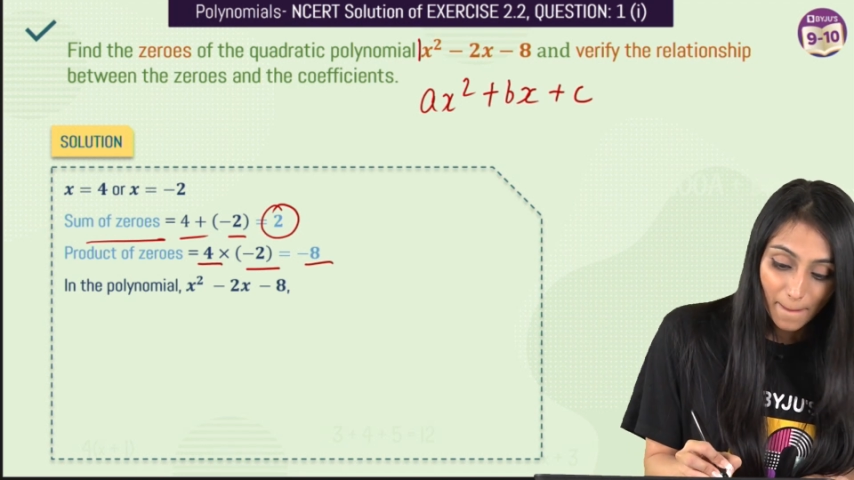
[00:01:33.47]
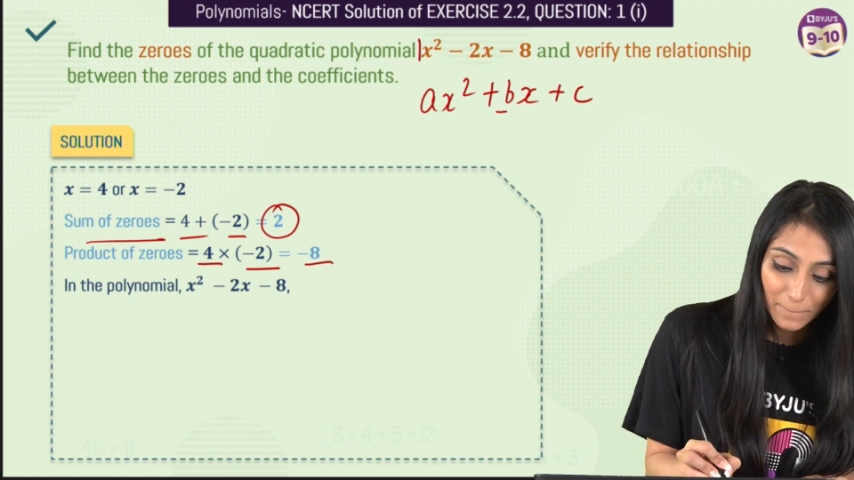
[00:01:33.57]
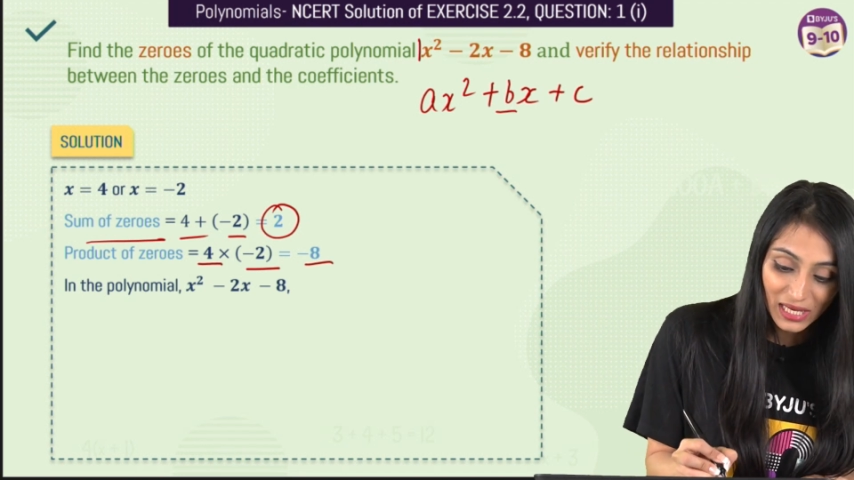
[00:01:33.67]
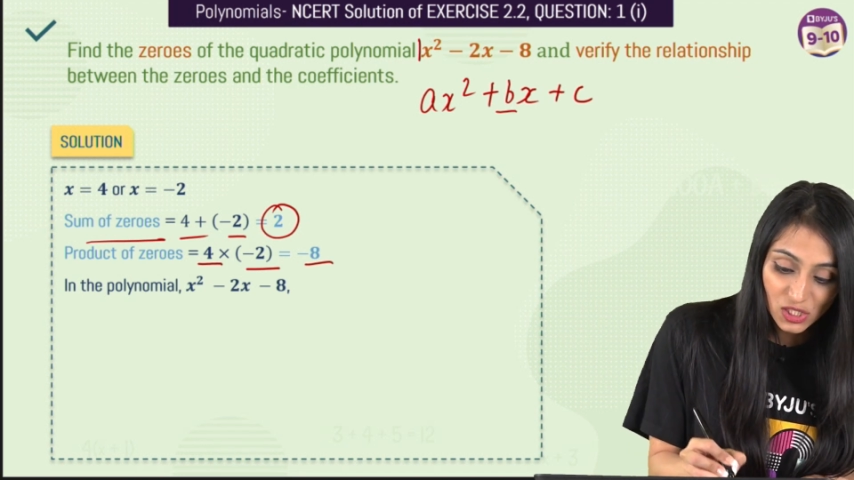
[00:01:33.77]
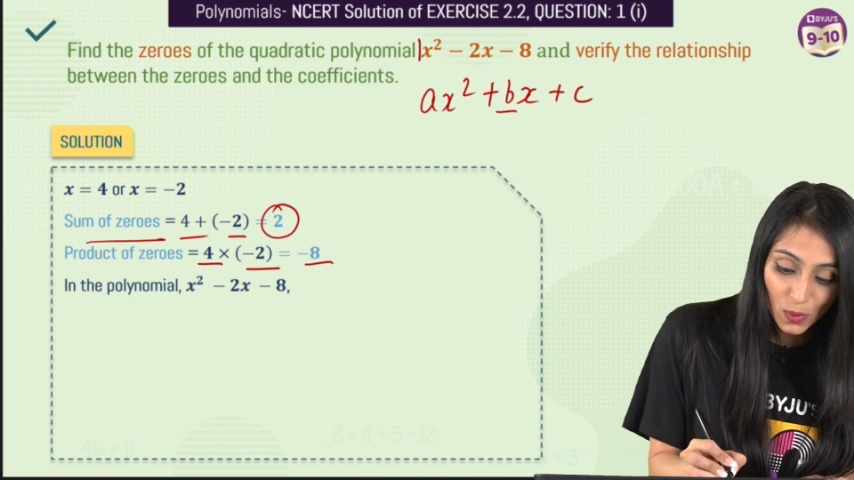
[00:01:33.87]

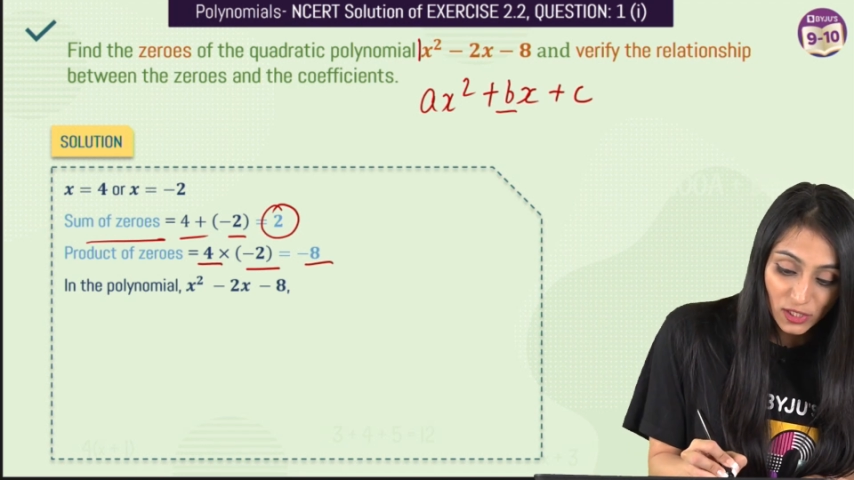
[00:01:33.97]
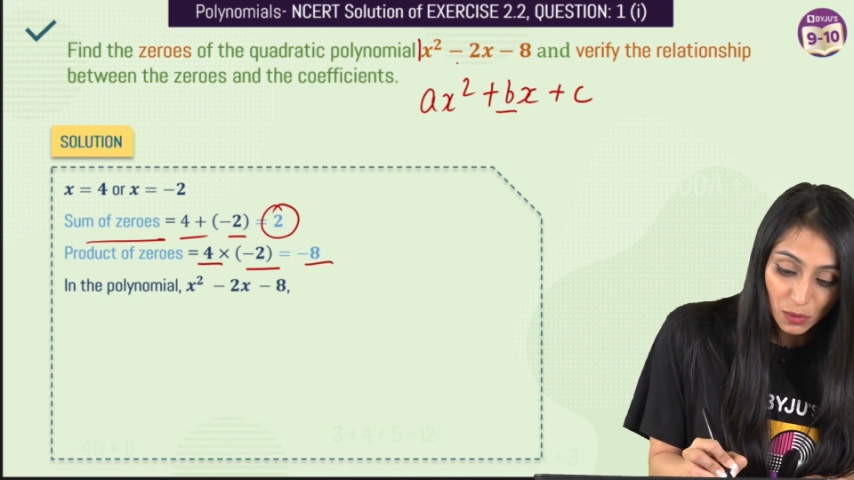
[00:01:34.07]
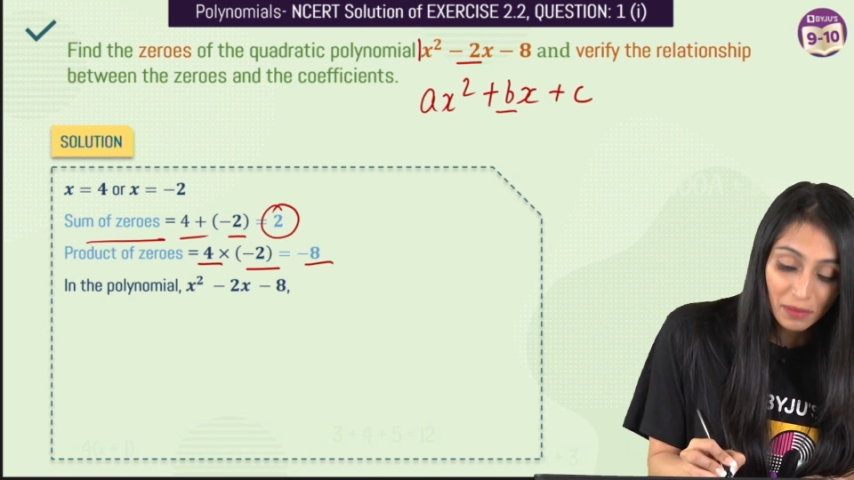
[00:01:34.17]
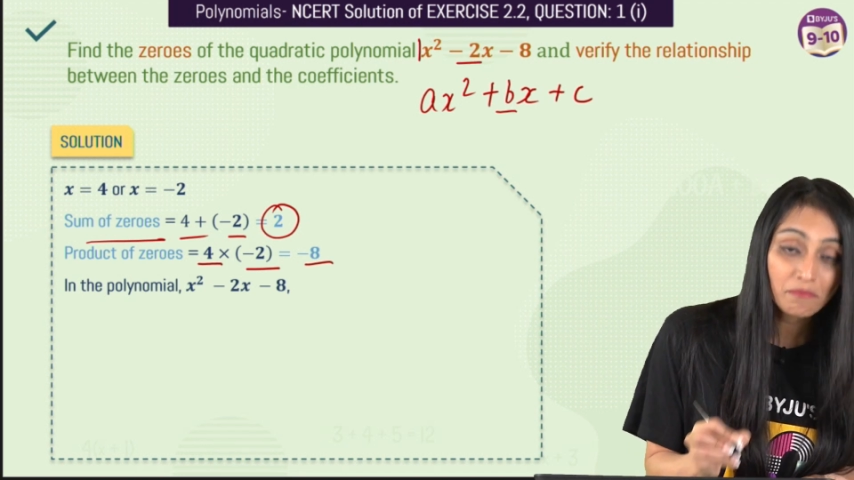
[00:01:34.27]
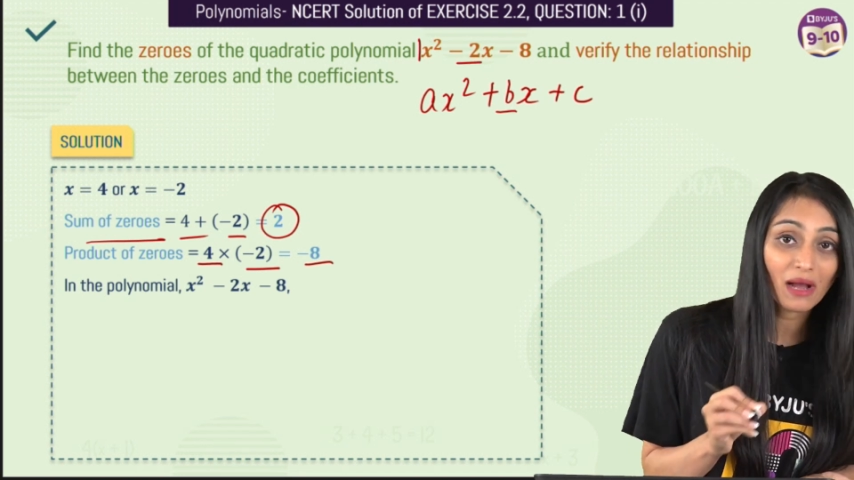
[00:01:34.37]
b is going to
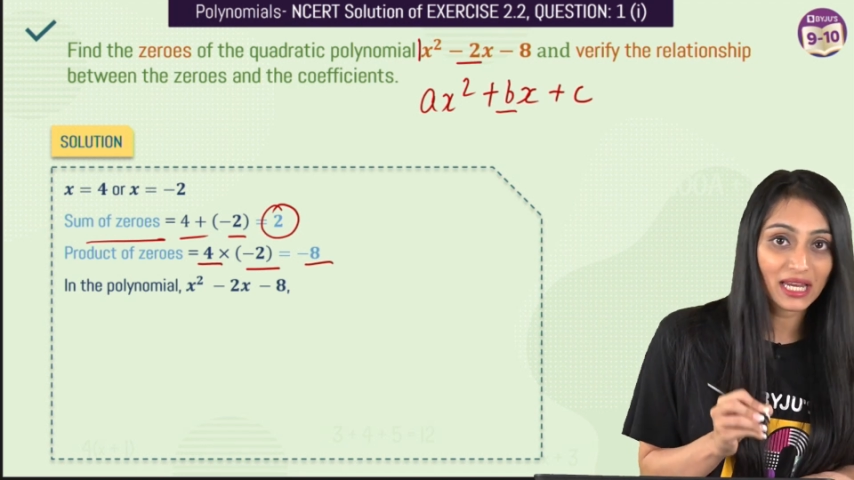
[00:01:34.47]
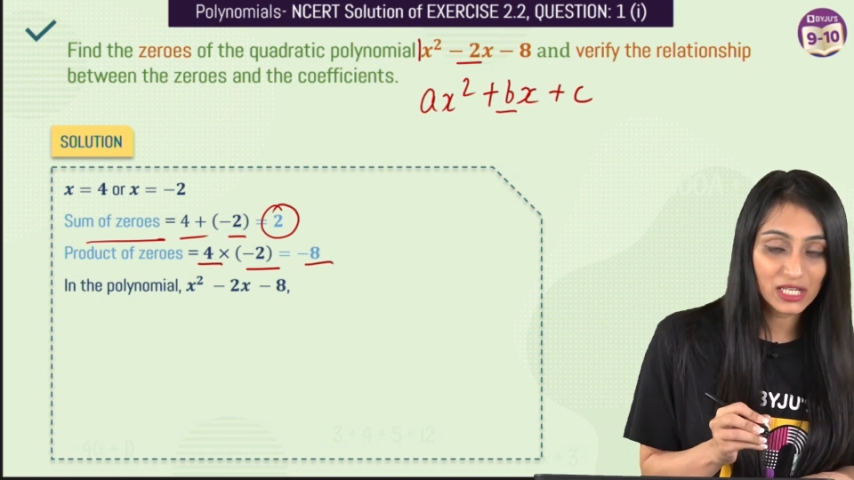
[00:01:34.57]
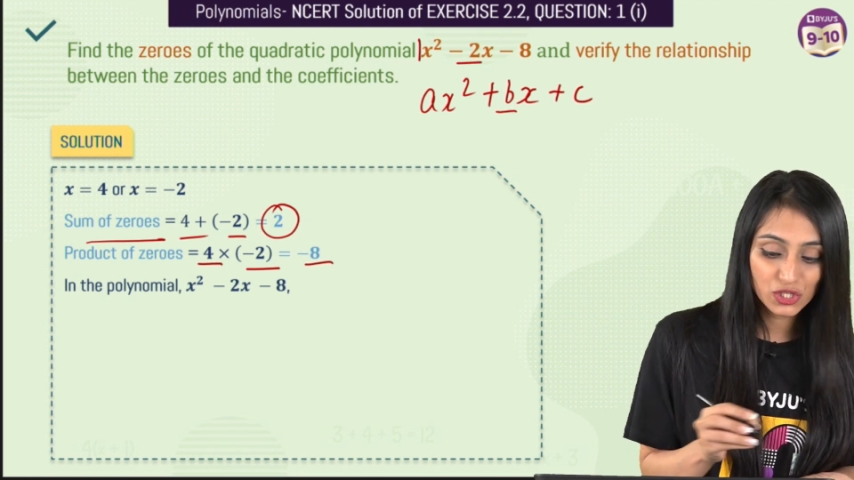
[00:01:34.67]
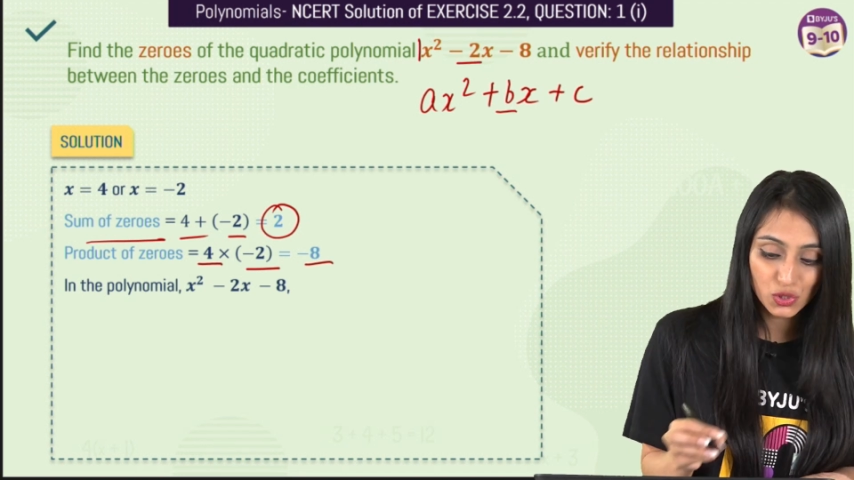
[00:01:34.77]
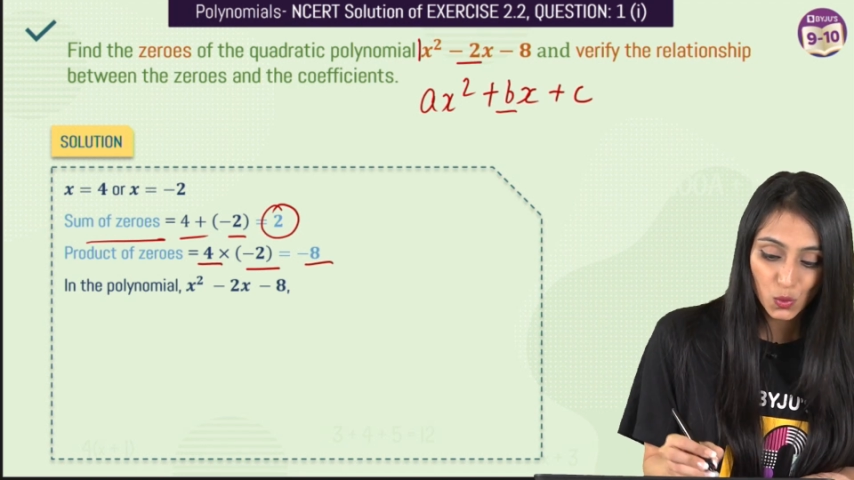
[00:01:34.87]
be
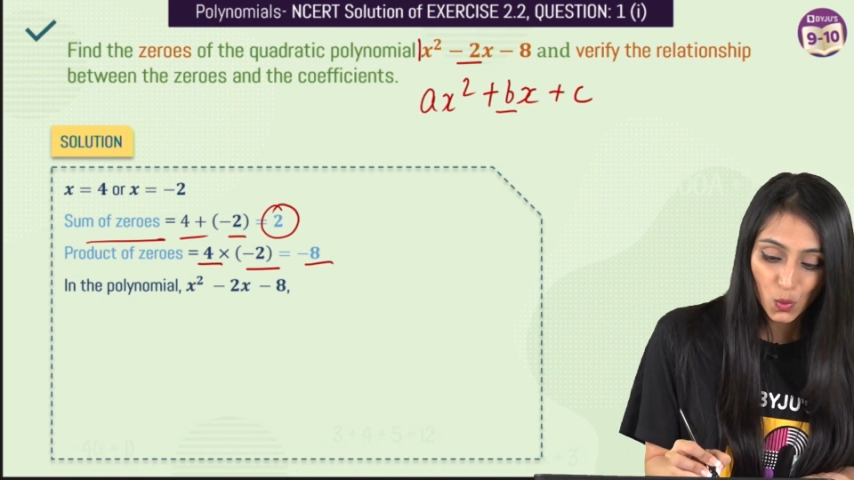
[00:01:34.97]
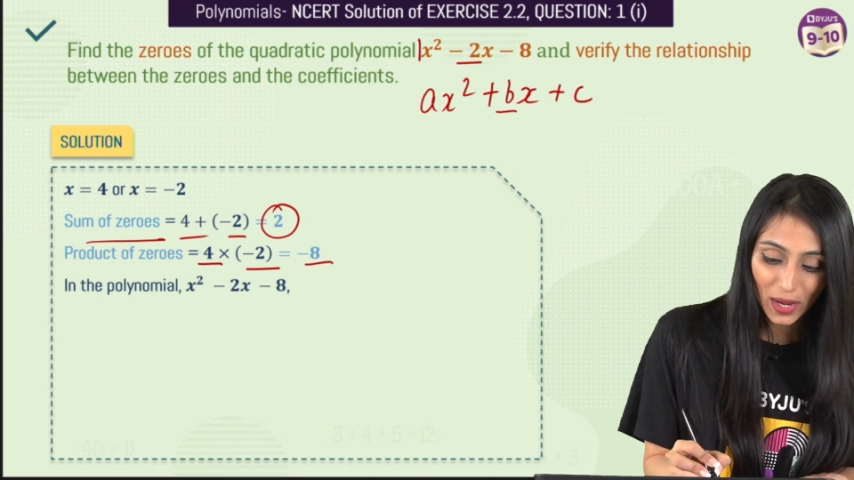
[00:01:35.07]
minus 2,